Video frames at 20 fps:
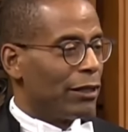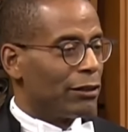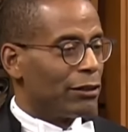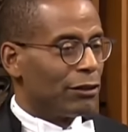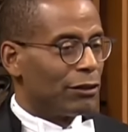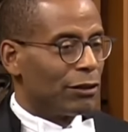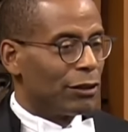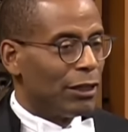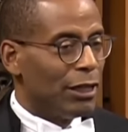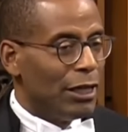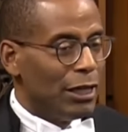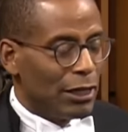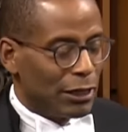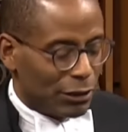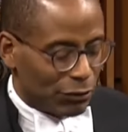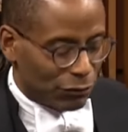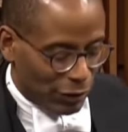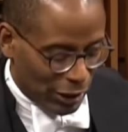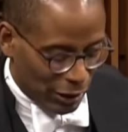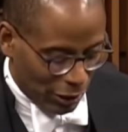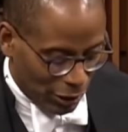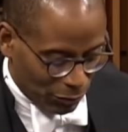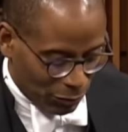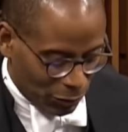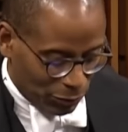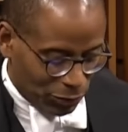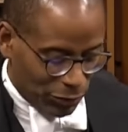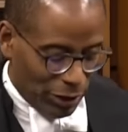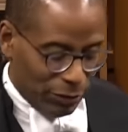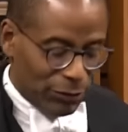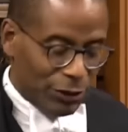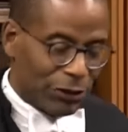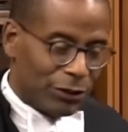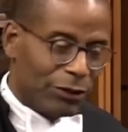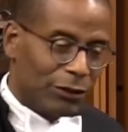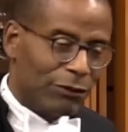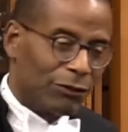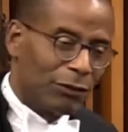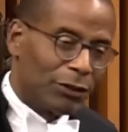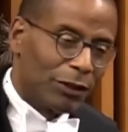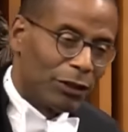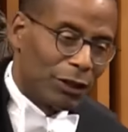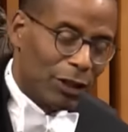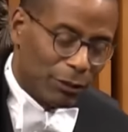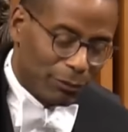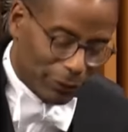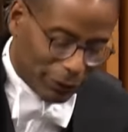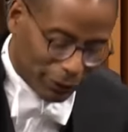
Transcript: Answers. The Right Honourable Prime Minister from the top,